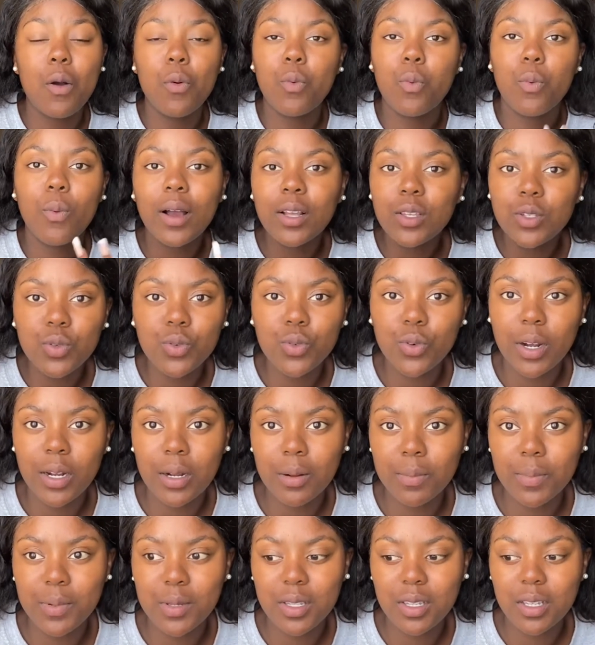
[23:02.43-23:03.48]
want to run a
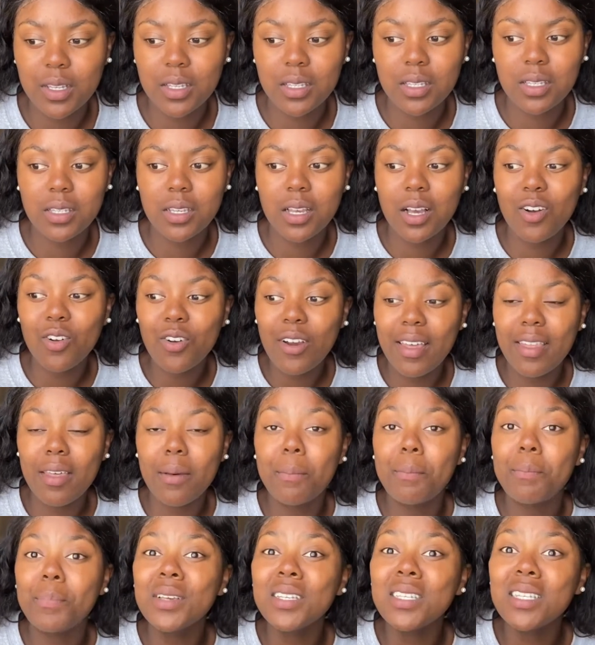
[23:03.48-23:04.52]
business, or rather
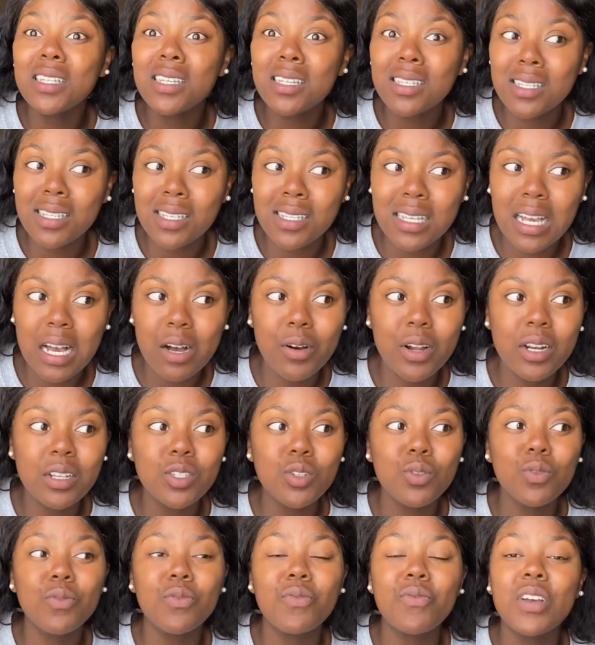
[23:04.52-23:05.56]
businesses. I want
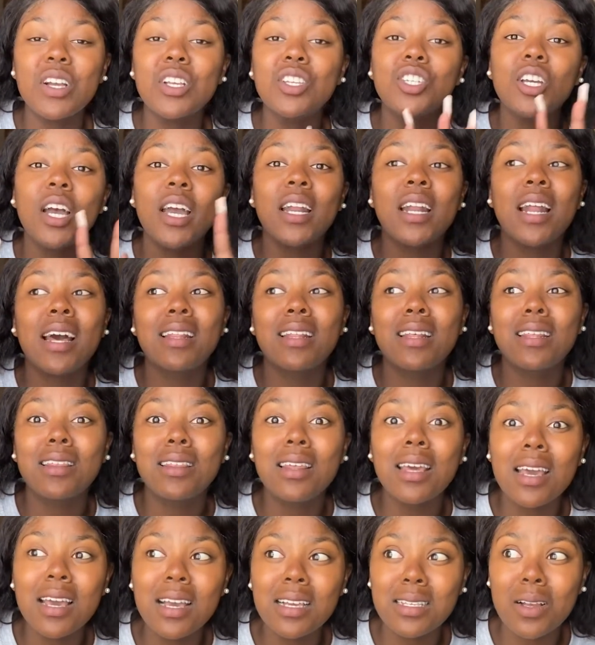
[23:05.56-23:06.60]
to venture in other
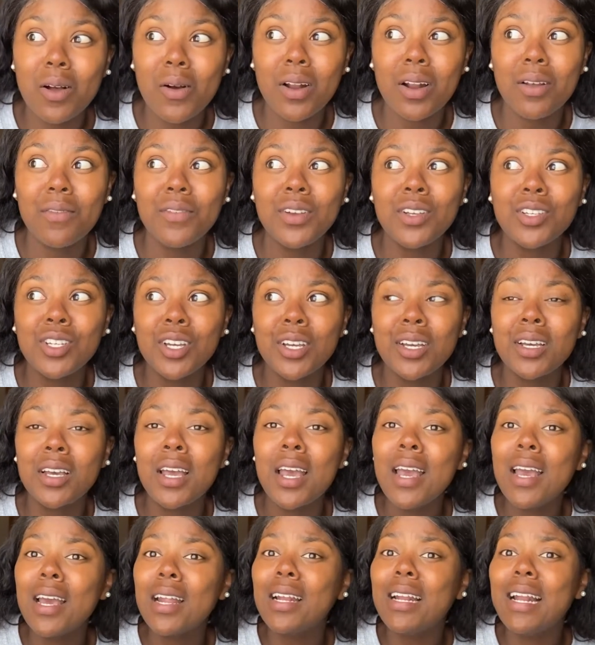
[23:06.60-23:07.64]
things. I want to venture
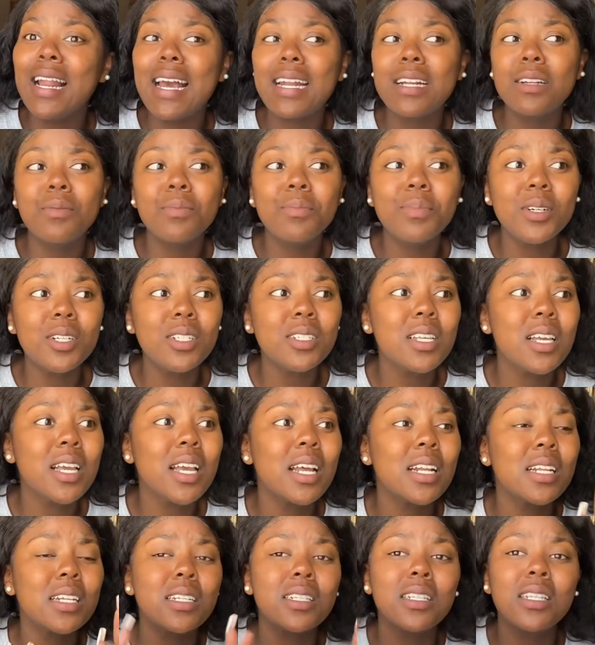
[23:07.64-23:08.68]
in land and building
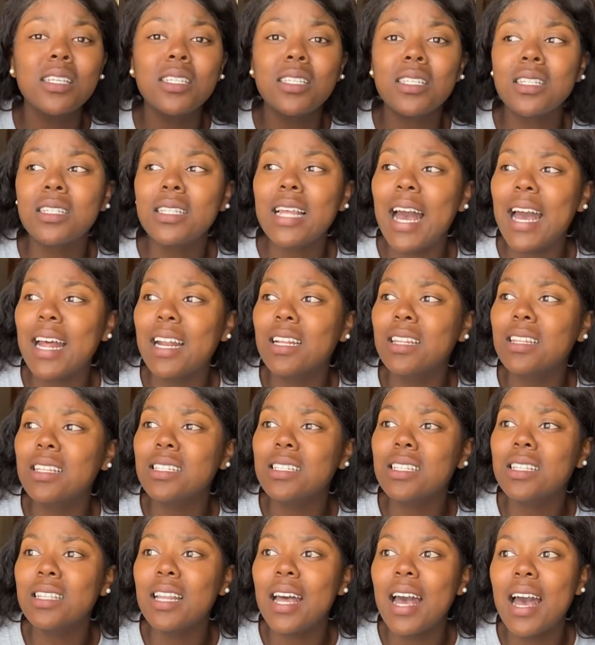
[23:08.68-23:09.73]
and this and that and
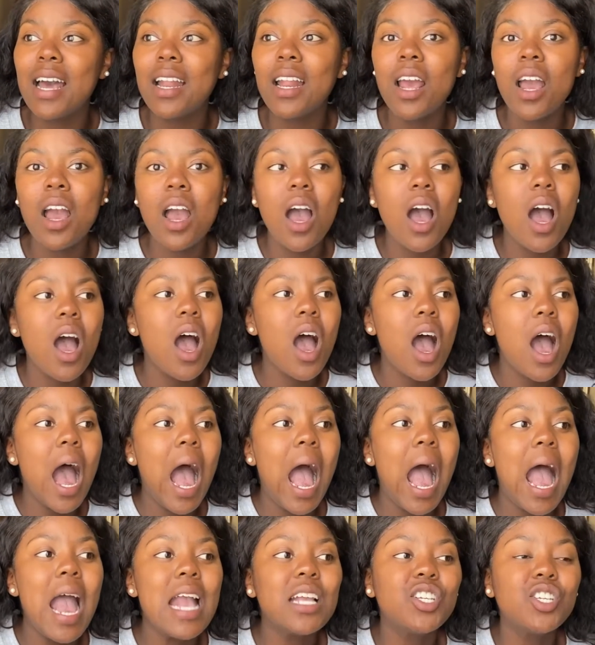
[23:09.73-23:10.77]
this and that.
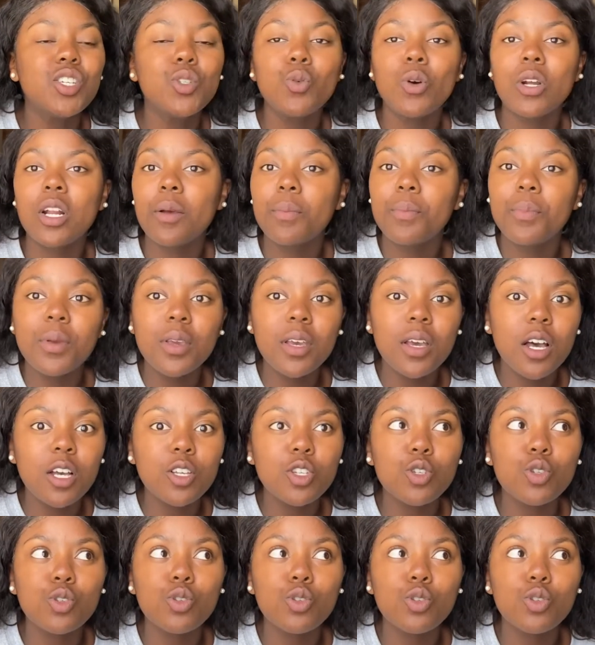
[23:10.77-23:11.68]
I just want to be a